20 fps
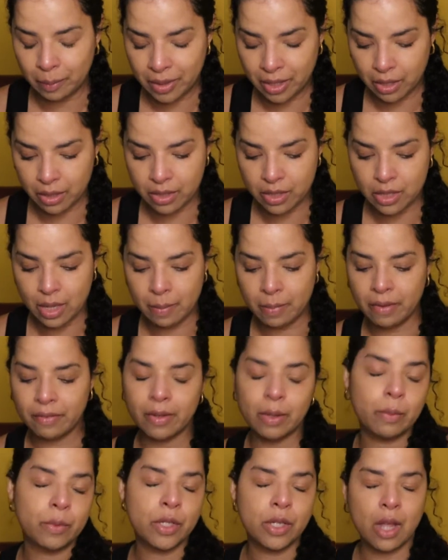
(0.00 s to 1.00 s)
because some of
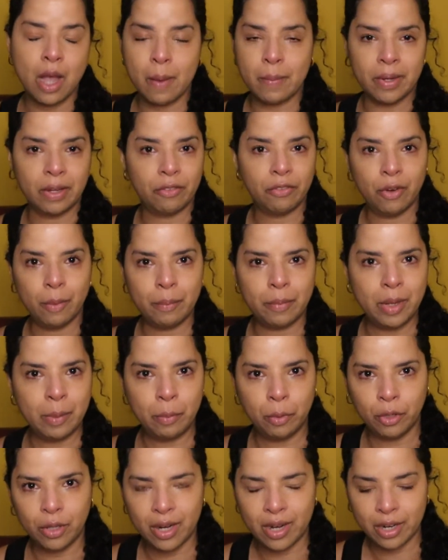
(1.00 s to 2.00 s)
it was coming from
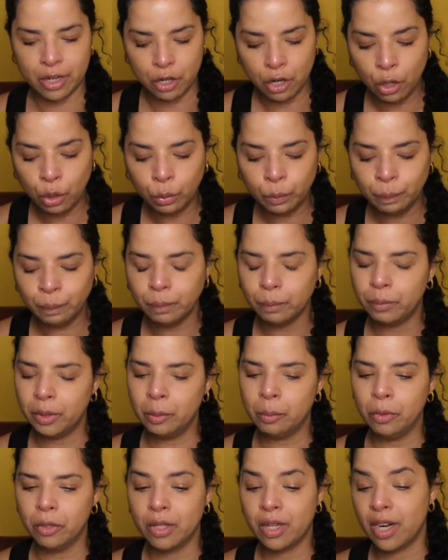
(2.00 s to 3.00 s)
people that I know,
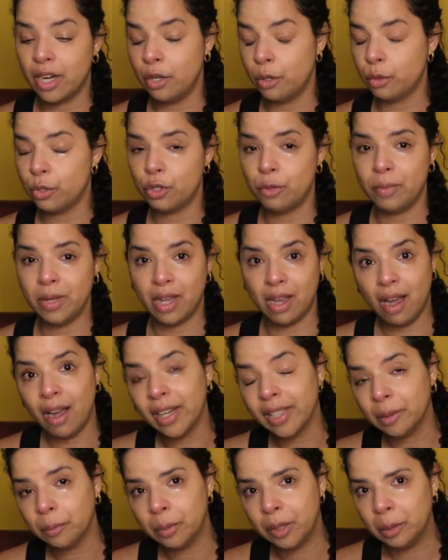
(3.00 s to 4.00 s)
people that I know to be
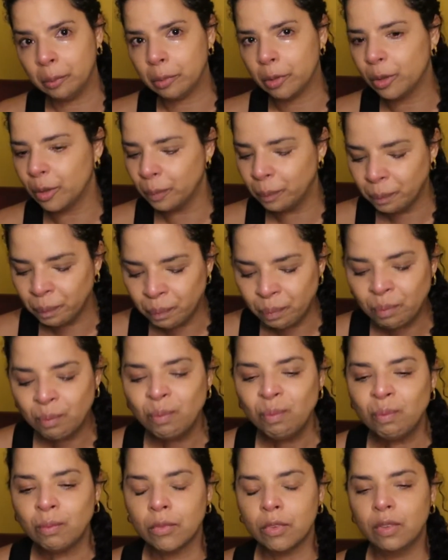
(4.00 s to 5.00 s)
kind people,
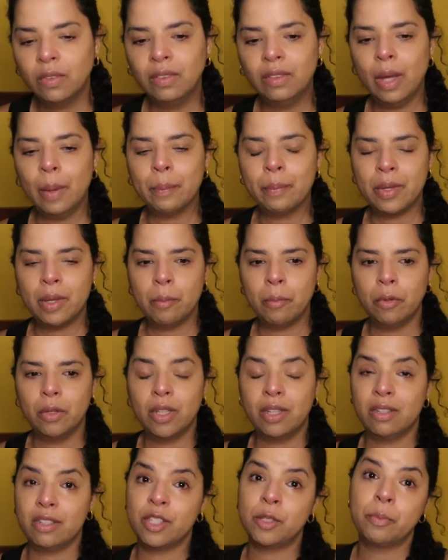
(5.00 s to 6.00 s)
some people
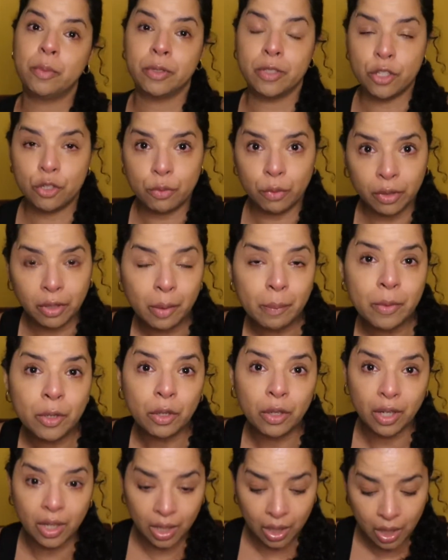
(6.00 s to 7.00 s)
in the spiritual
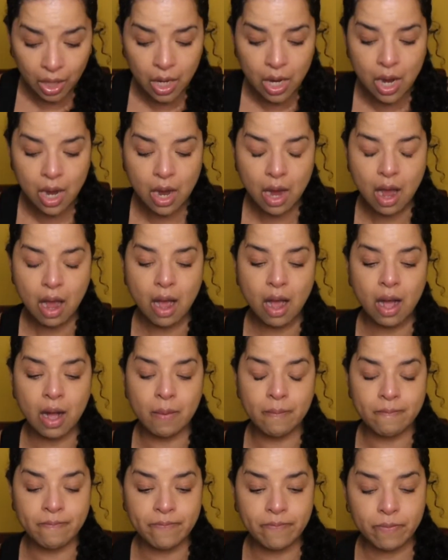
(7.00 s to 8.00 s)
community,
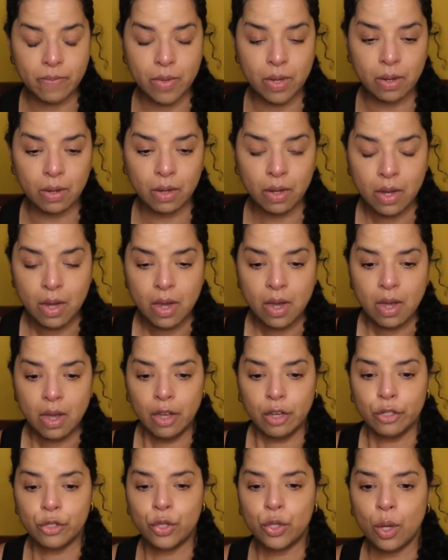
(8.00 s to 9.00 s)
um,
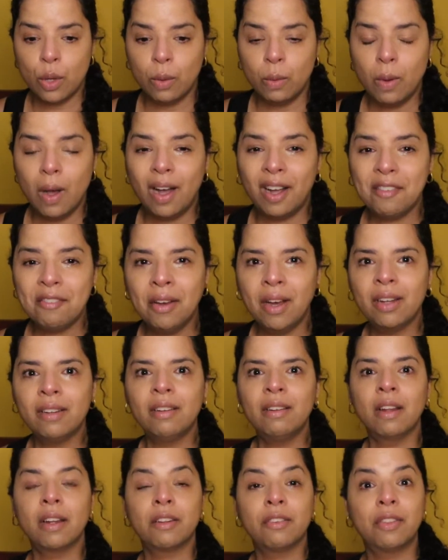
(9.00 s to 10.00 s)
so I've had
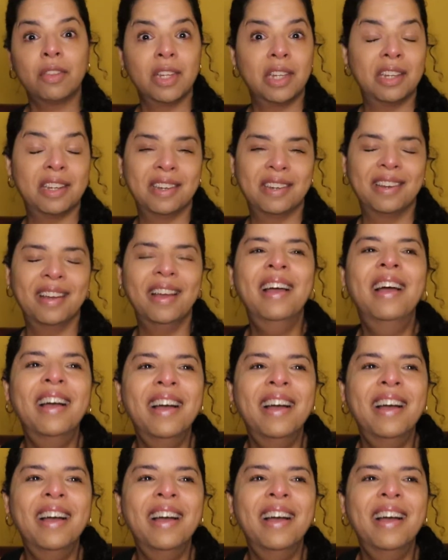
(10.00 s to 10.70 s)
a lot of thinking